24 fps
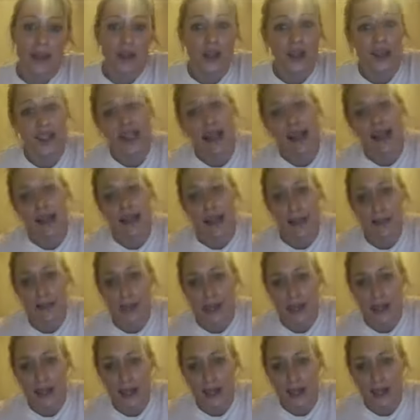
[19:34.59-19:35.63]
And then you can
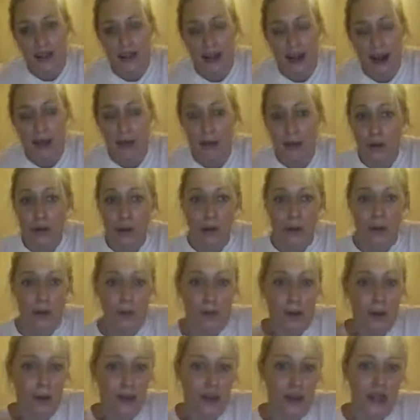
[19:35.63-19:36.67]
tag them in
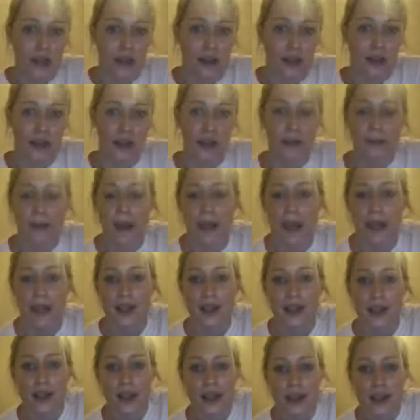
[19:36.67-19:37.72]
Instagram, or you can post it on
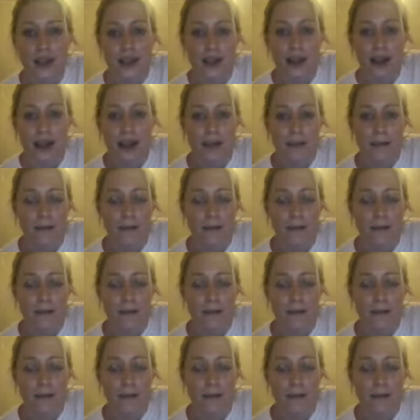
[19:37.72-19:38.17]
this page